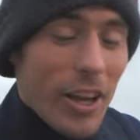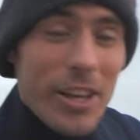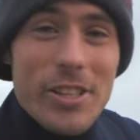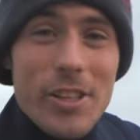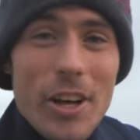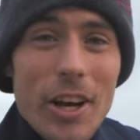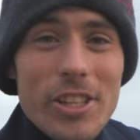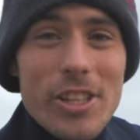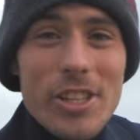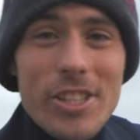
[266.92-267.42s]

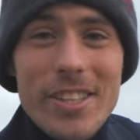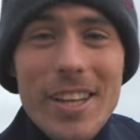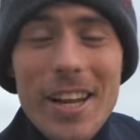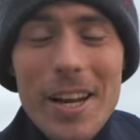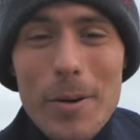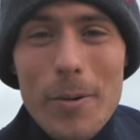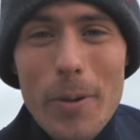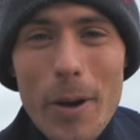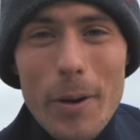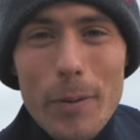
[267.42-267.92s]
So I just did
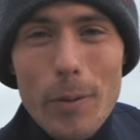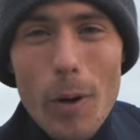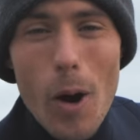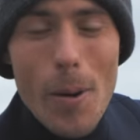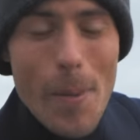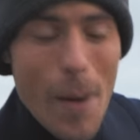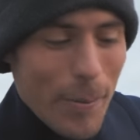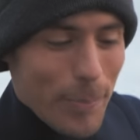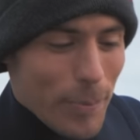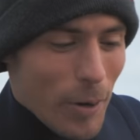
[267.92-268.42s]
a quick
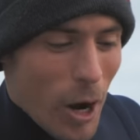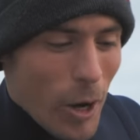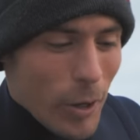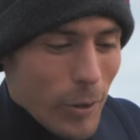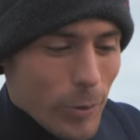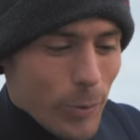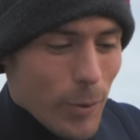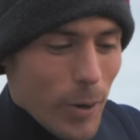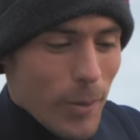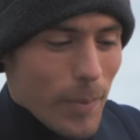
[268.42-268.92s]
warm-up
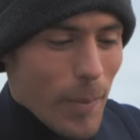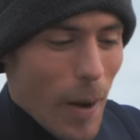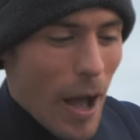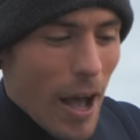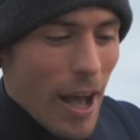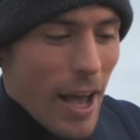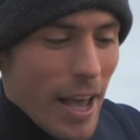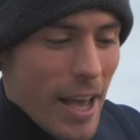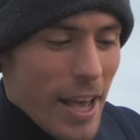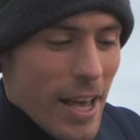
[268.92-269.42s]
round with
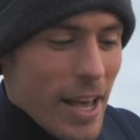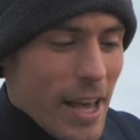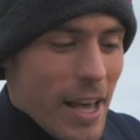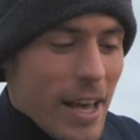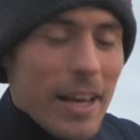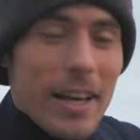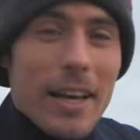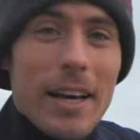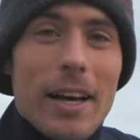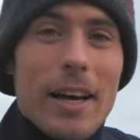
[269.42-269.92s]
my
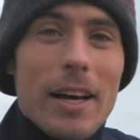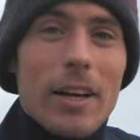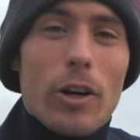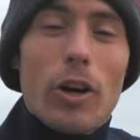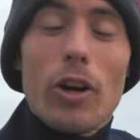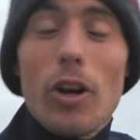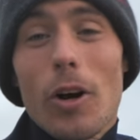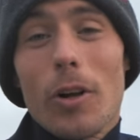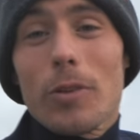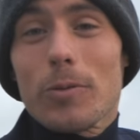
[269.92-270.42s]

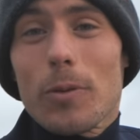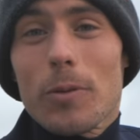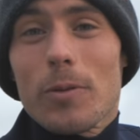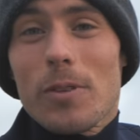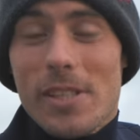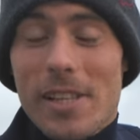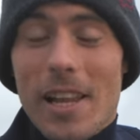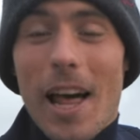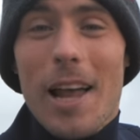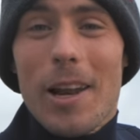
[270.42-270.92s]
good old
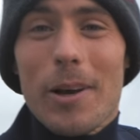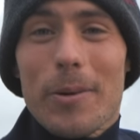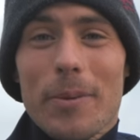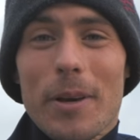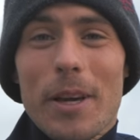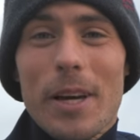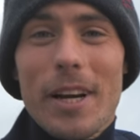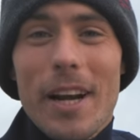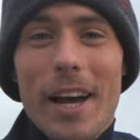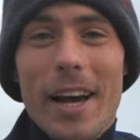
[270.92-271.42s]
slalom
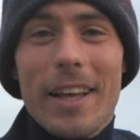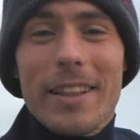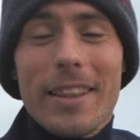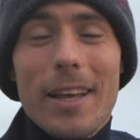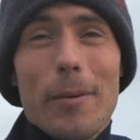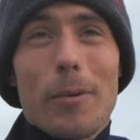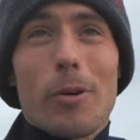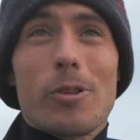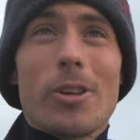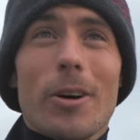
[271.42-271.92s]
gear, and
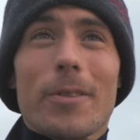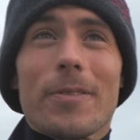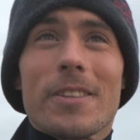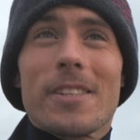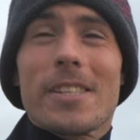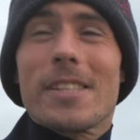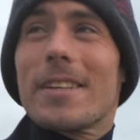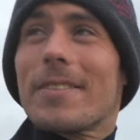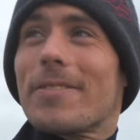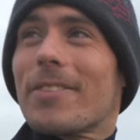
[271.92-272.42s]
that was
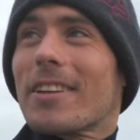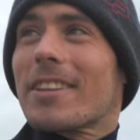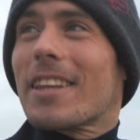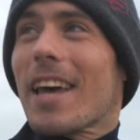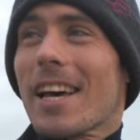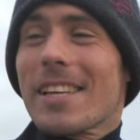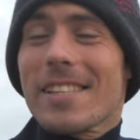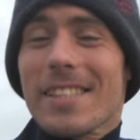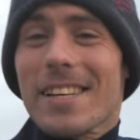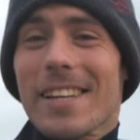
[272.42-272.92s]
obviously
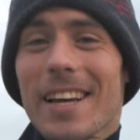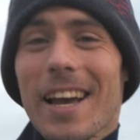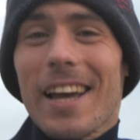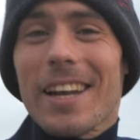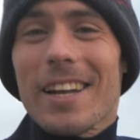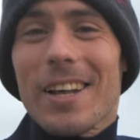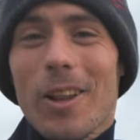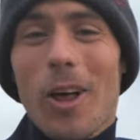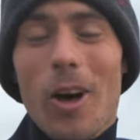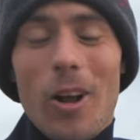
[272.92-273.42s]
fantastic
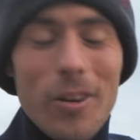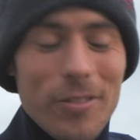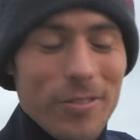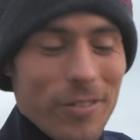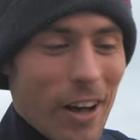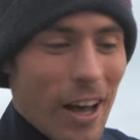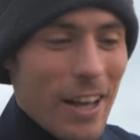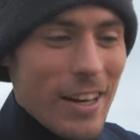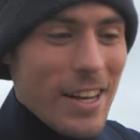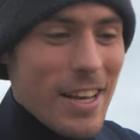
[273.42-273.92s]
and a lot of
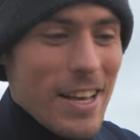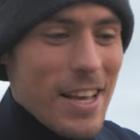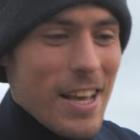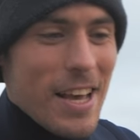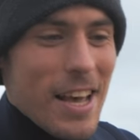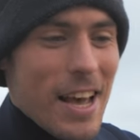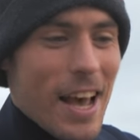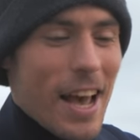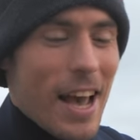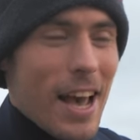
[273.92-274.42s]
fun.
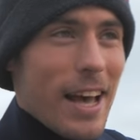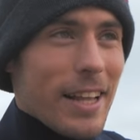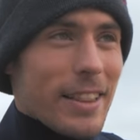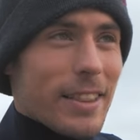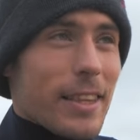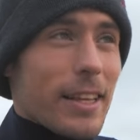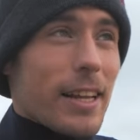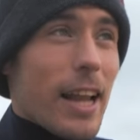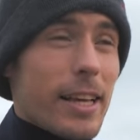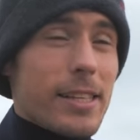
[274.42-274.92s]
And
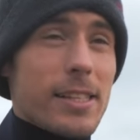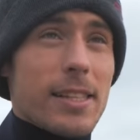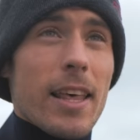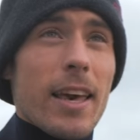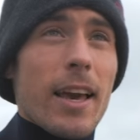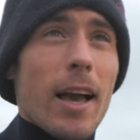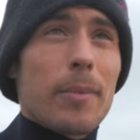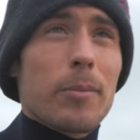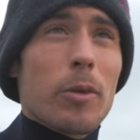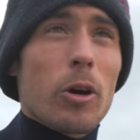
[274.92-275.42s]
the next
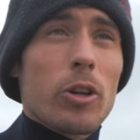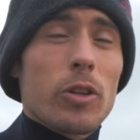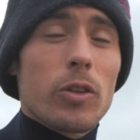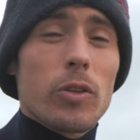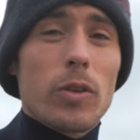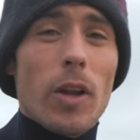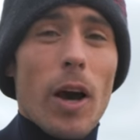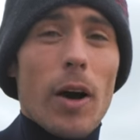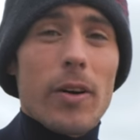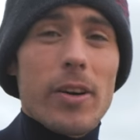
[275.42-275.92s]
thing I'm gonna
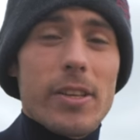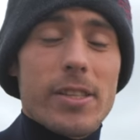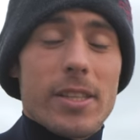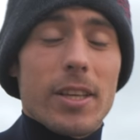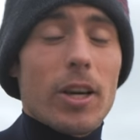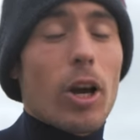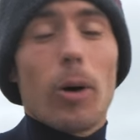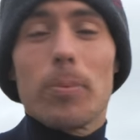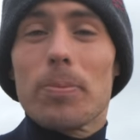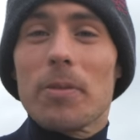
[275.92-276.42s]
do now is
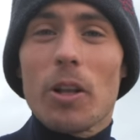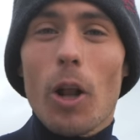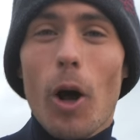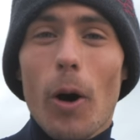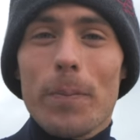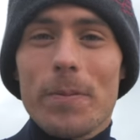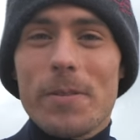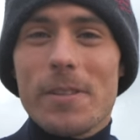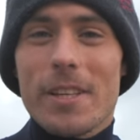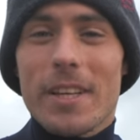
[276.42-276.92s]
the complete
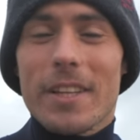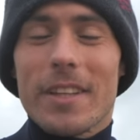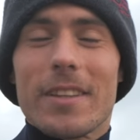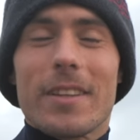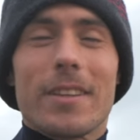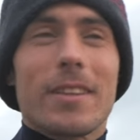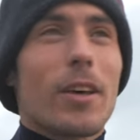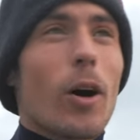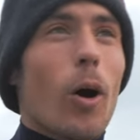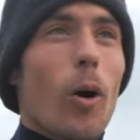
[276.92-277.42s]
opposite.
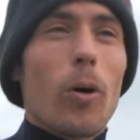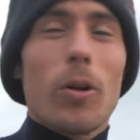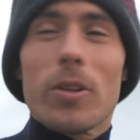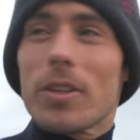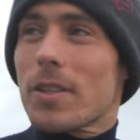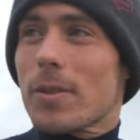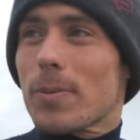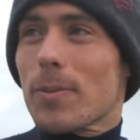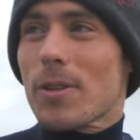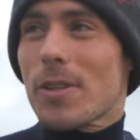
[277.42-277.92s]
The
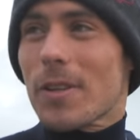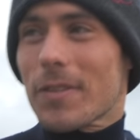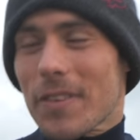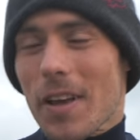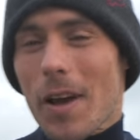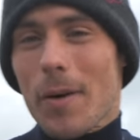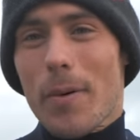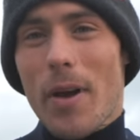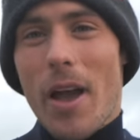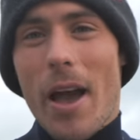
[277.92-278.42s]
oldest windsurfer
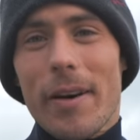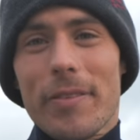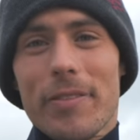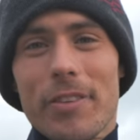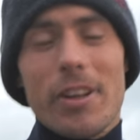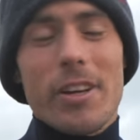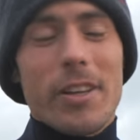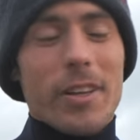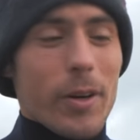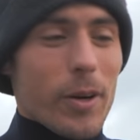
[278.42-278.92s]
gear we have
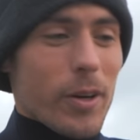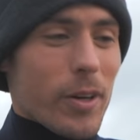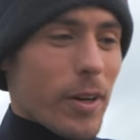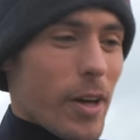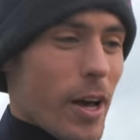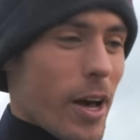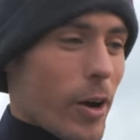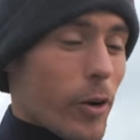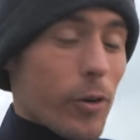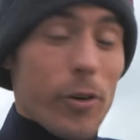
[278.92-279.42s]
here, the
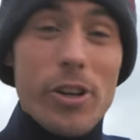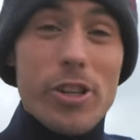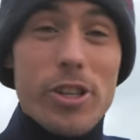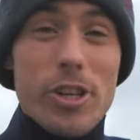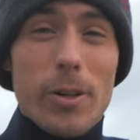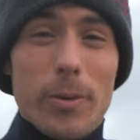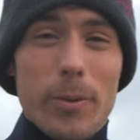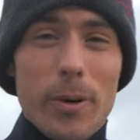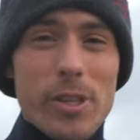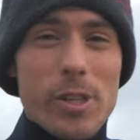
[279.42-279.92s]

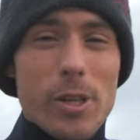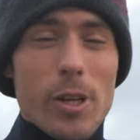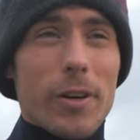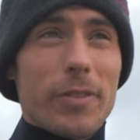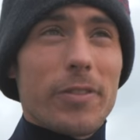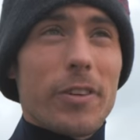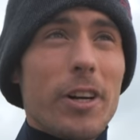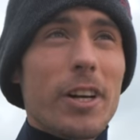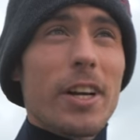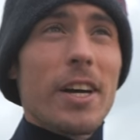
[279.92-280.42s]
original
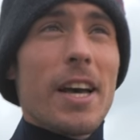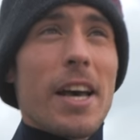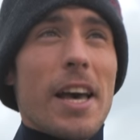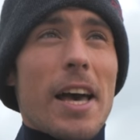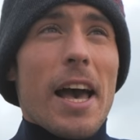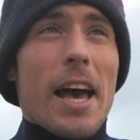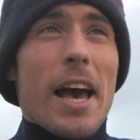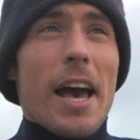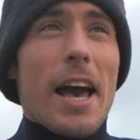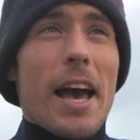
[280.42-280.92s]
windsurfer,
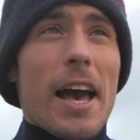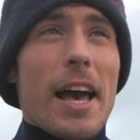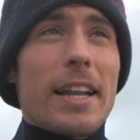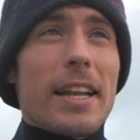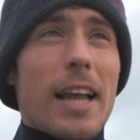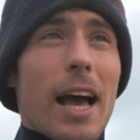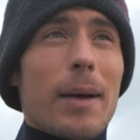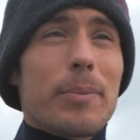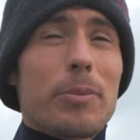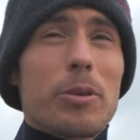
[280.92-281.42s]

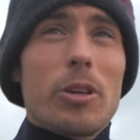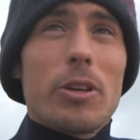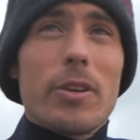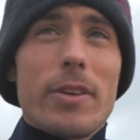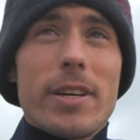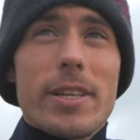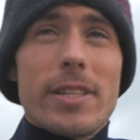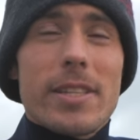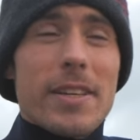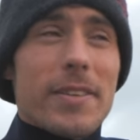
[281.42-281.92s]
and I'm
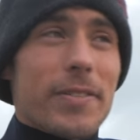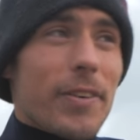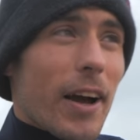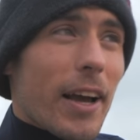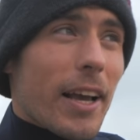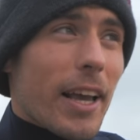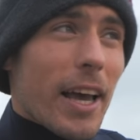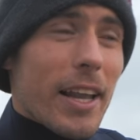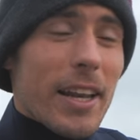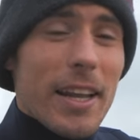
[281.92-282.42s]
curious if
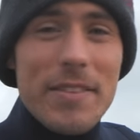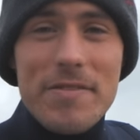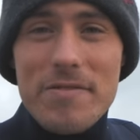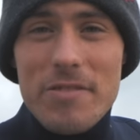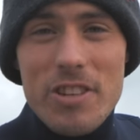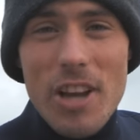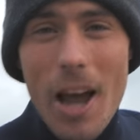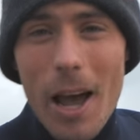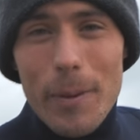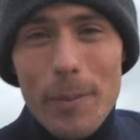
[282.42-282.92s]
I can
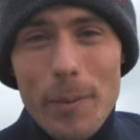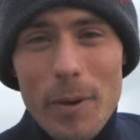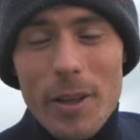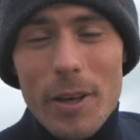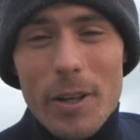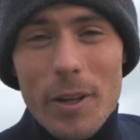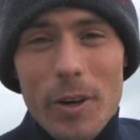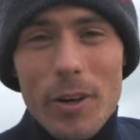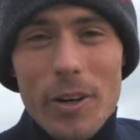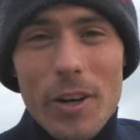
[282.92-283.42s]
even jibe with
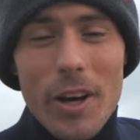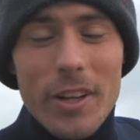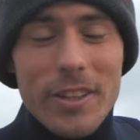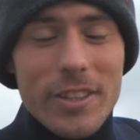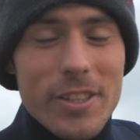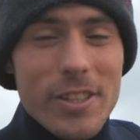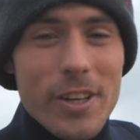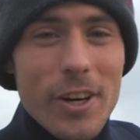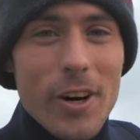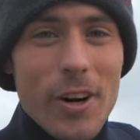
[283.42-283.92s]
it or not,
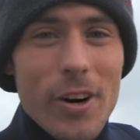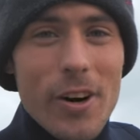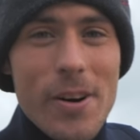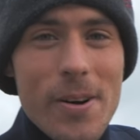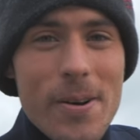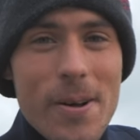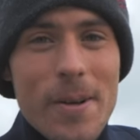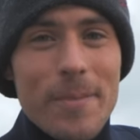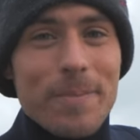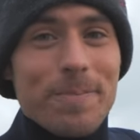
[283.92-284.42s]
so
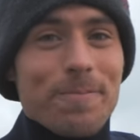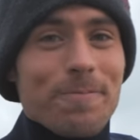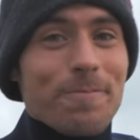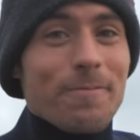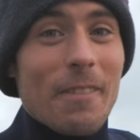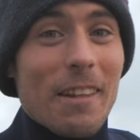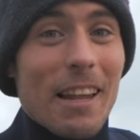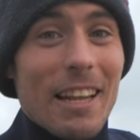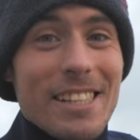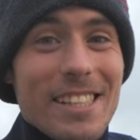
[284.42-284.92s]

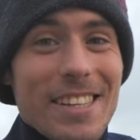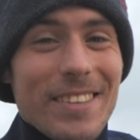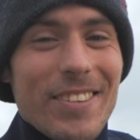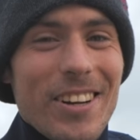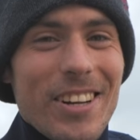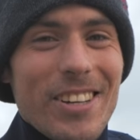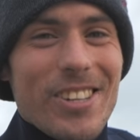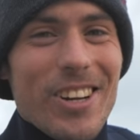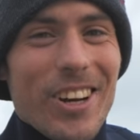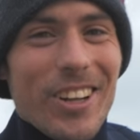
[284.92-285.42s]
let's give
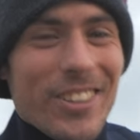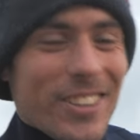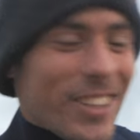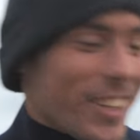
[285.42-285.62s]
it a shot.